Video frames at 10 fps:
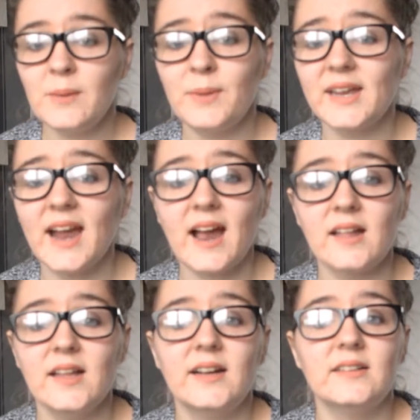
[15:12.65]
But yeah,
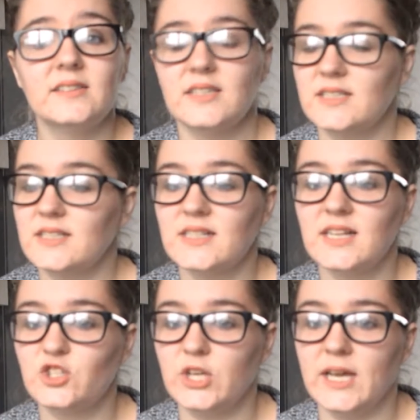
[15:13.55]
this is
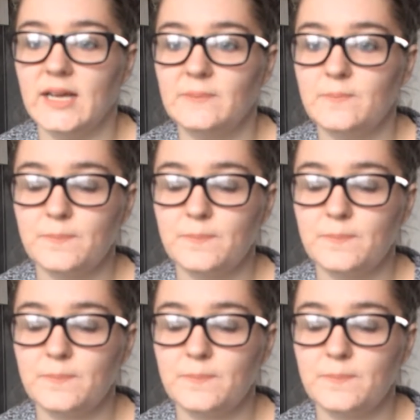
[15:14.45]
literally it.